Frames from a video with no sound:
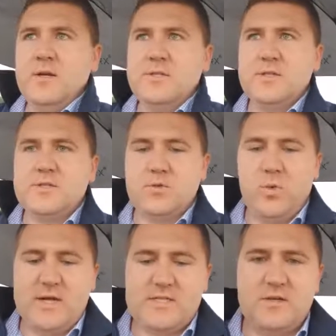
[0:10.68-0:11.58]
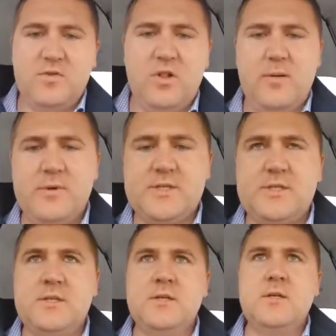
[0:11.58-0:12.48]
just west of
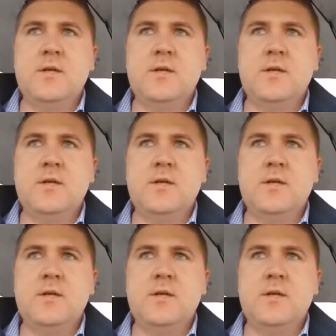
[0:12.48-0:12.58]
Columbus